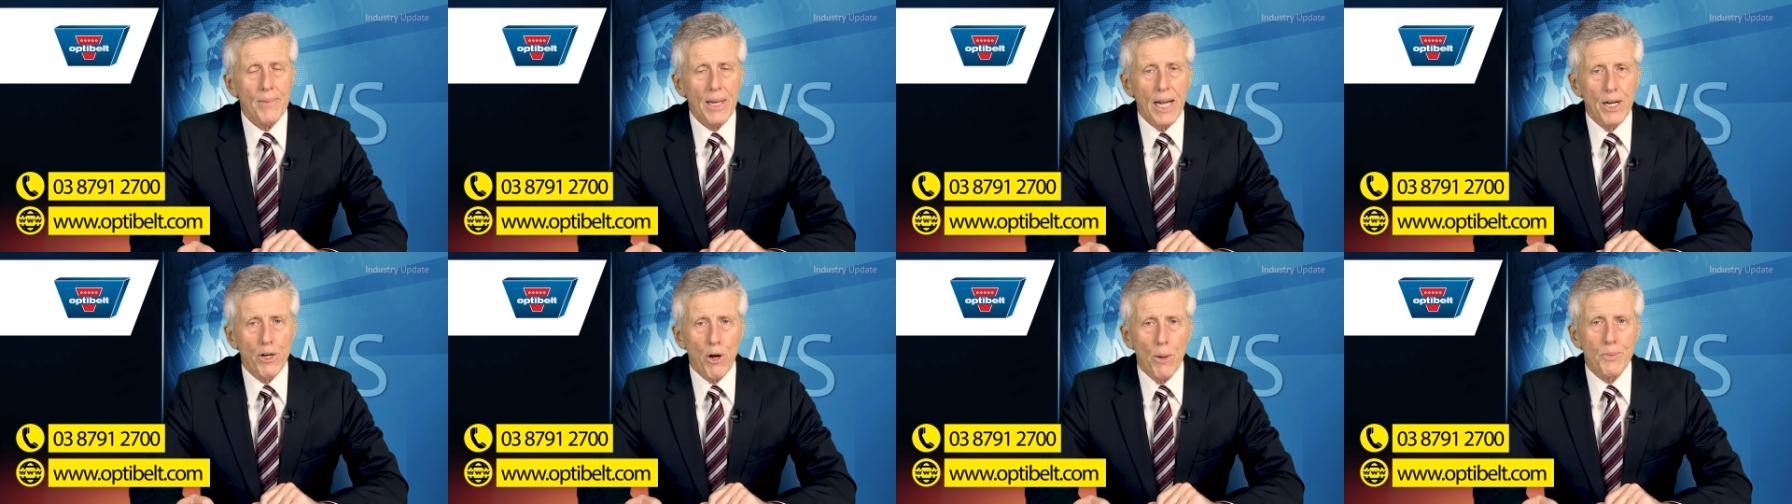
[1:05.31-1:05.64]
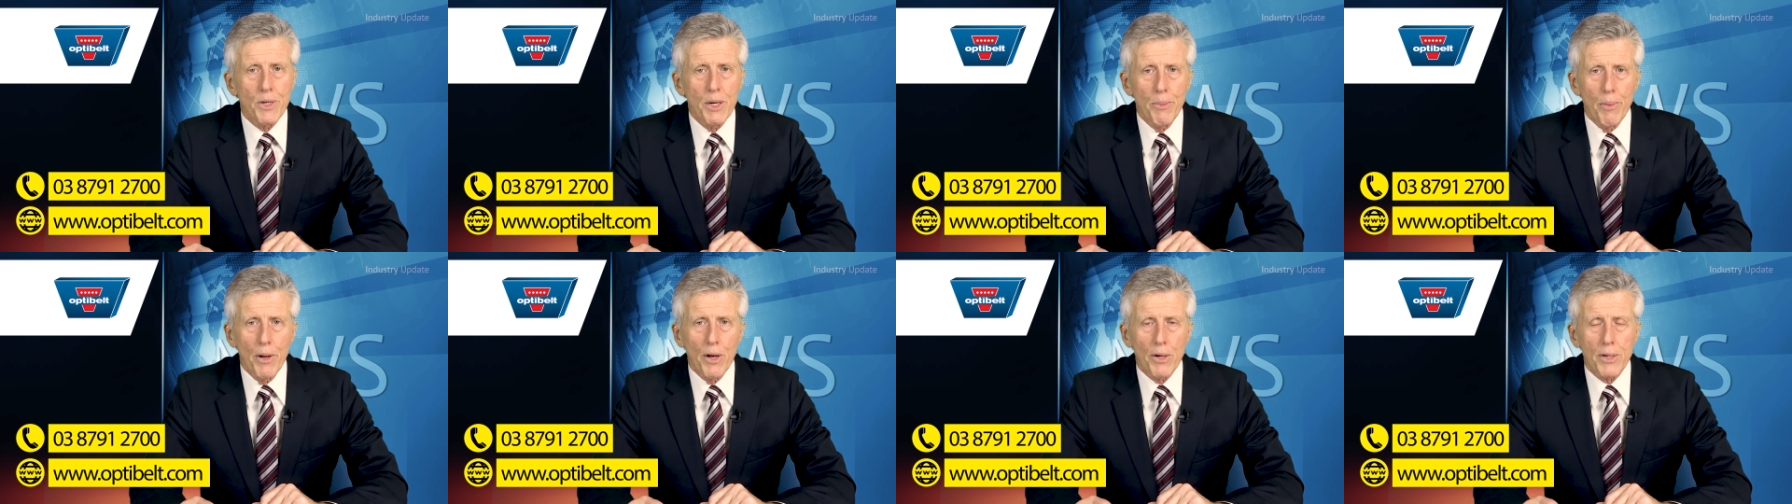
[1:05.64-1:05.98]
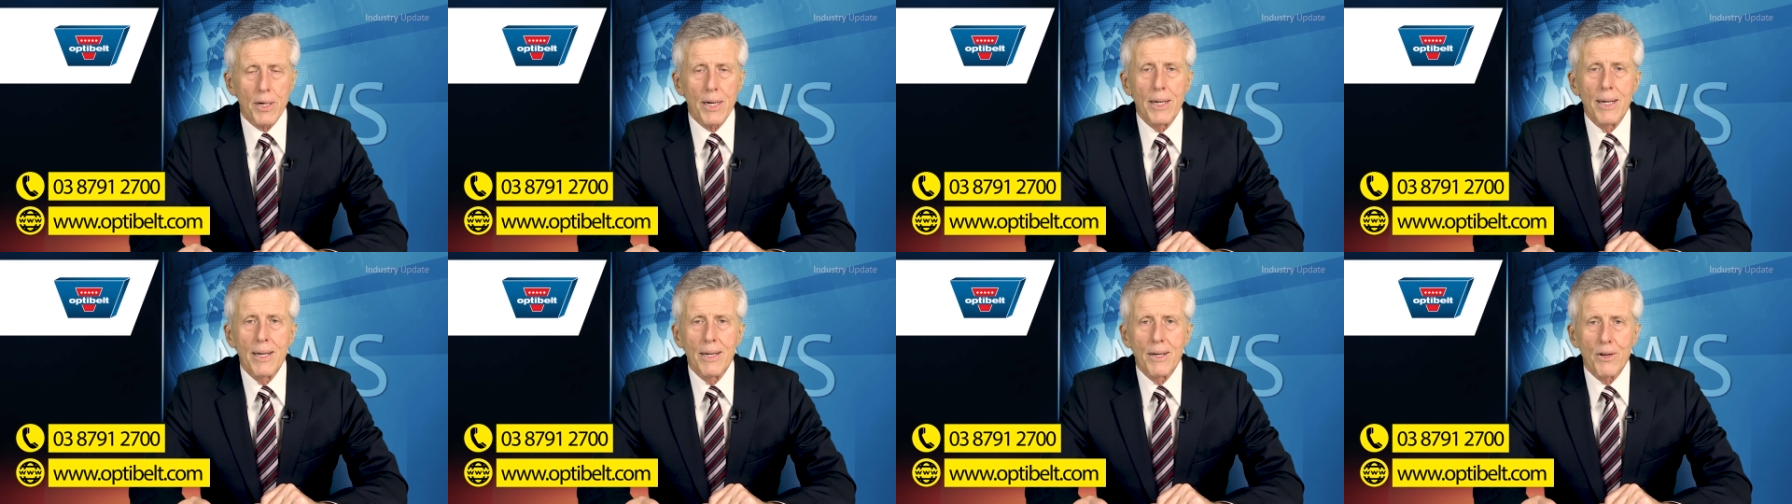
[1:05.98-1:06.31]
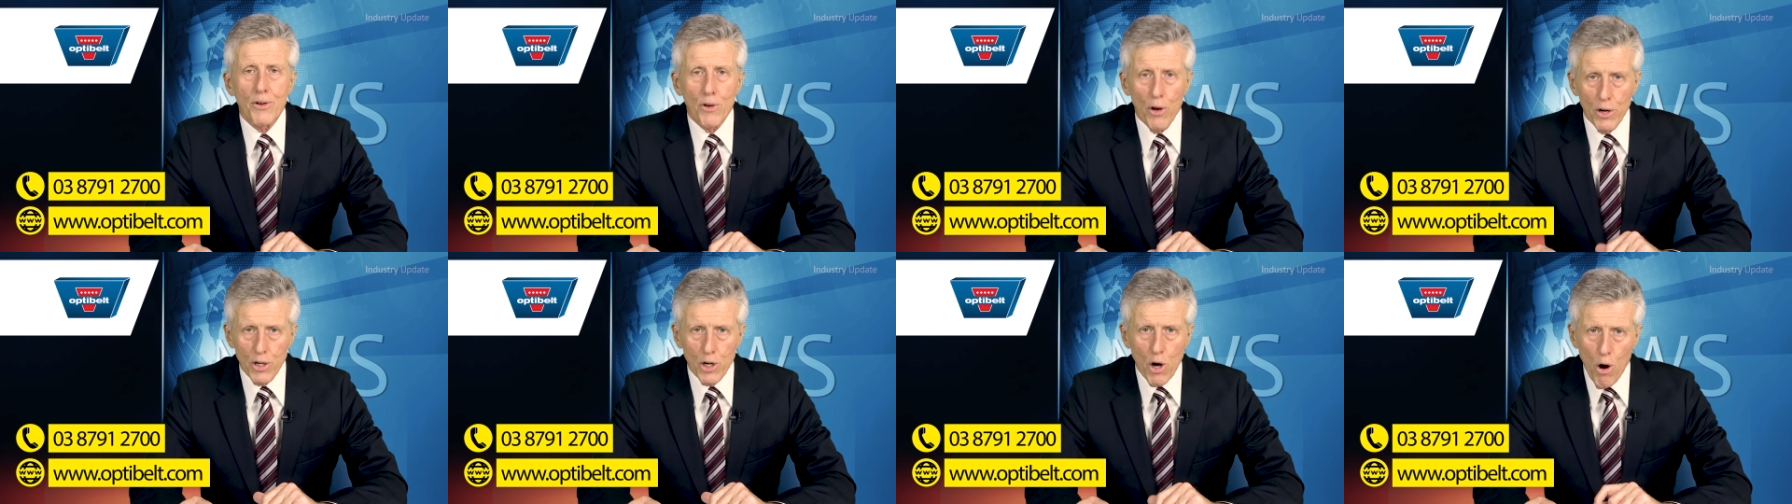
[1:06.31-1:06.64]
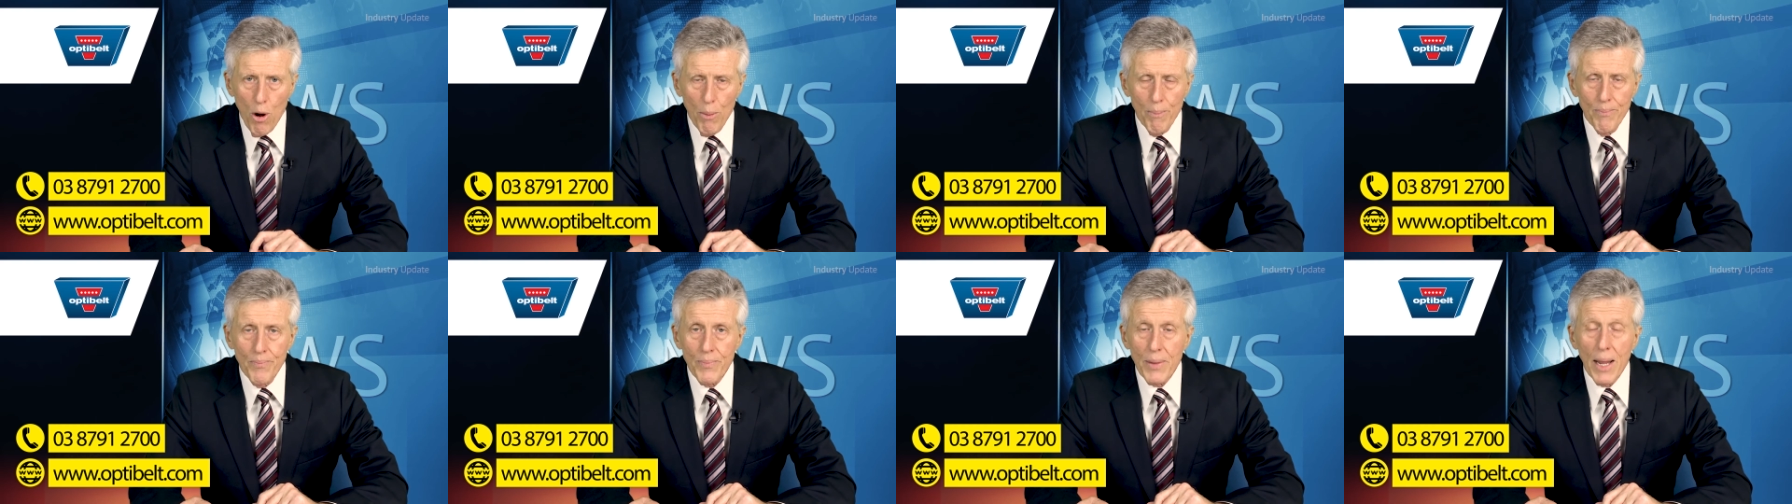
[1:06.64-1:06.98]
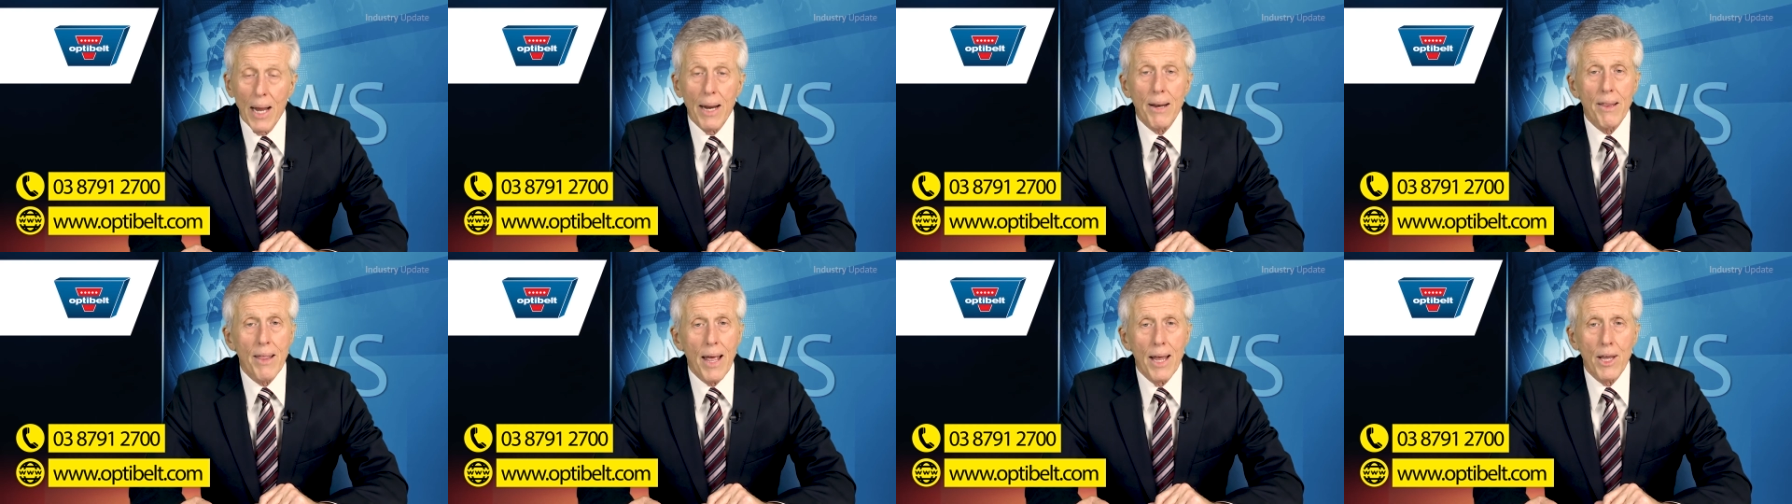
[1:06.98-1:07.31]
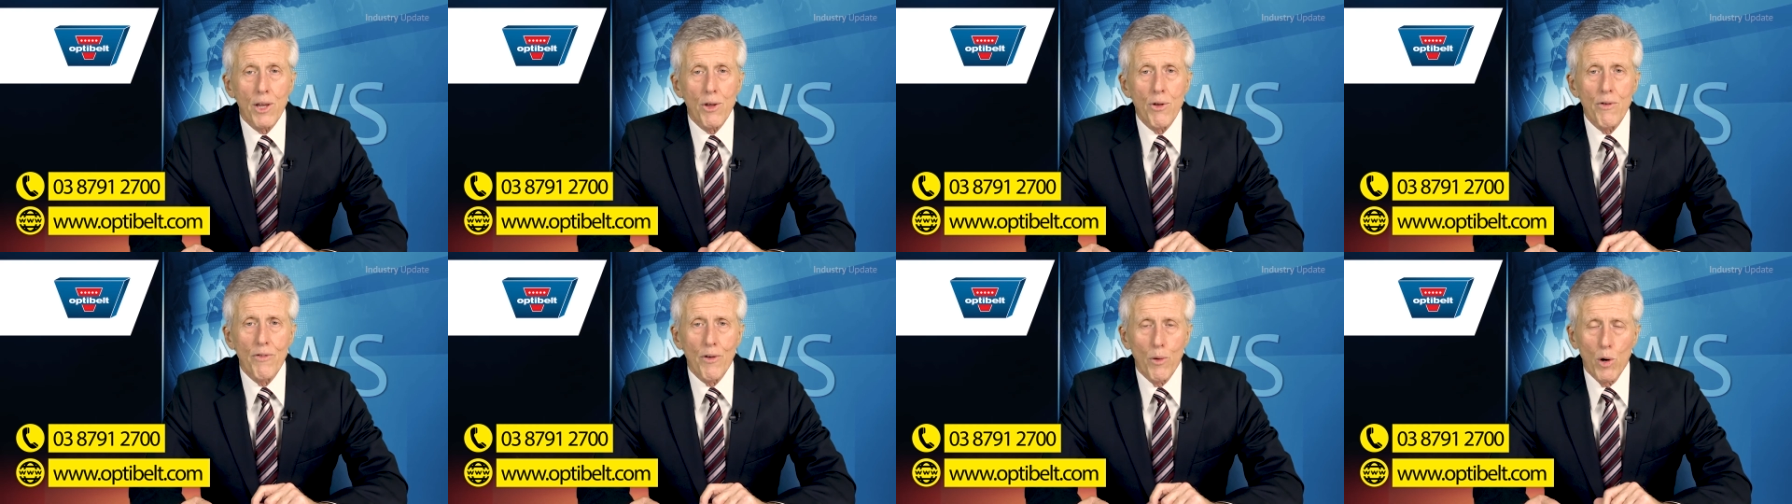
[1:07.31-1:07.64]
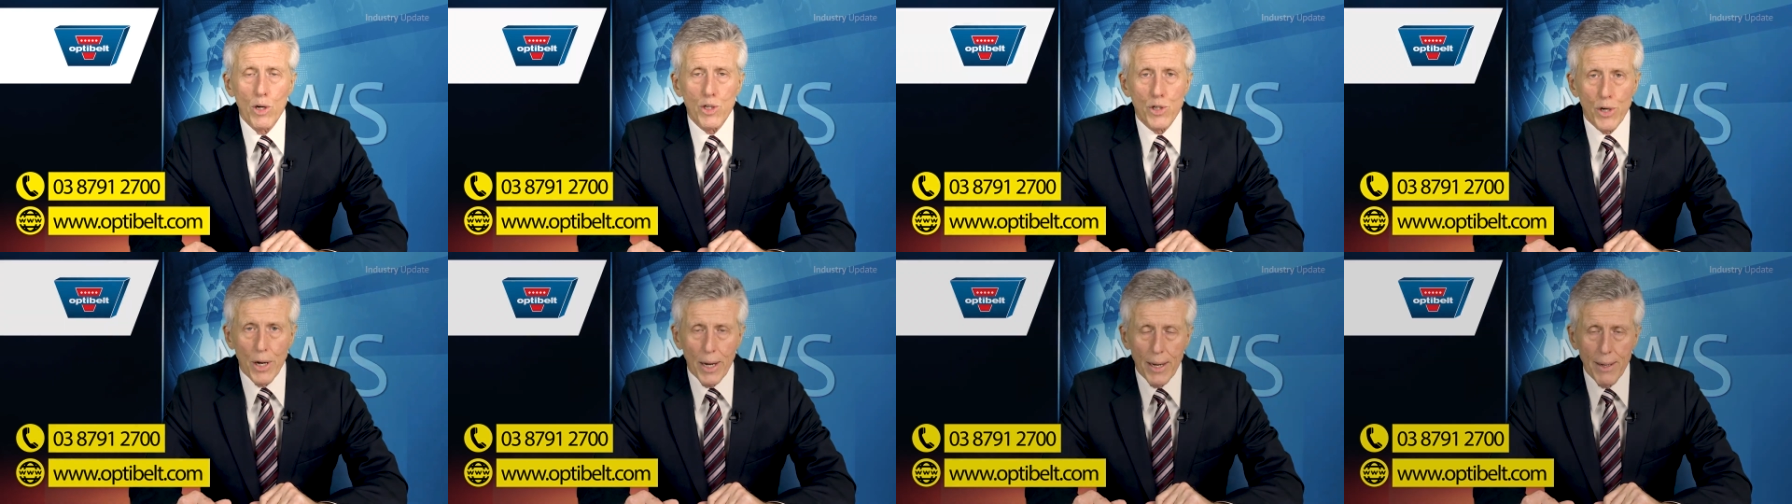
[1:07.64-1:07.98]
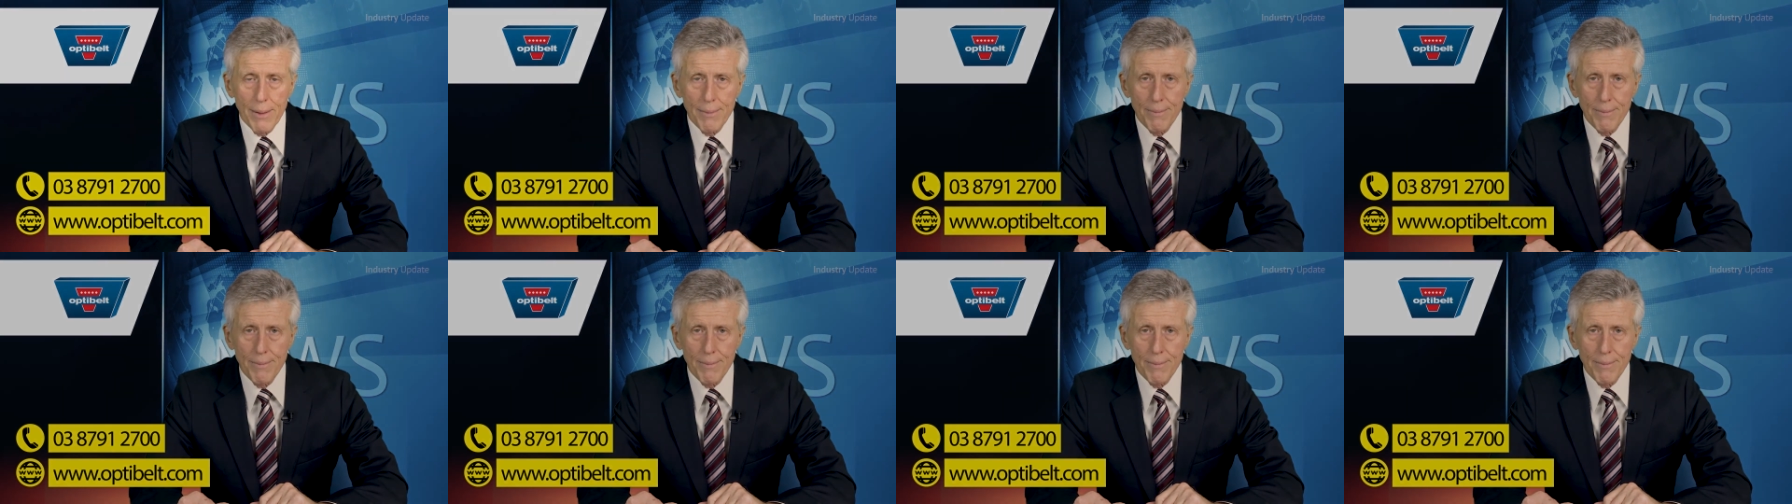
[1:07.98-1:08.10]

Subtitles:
at optibelt.com. And thank you for watching.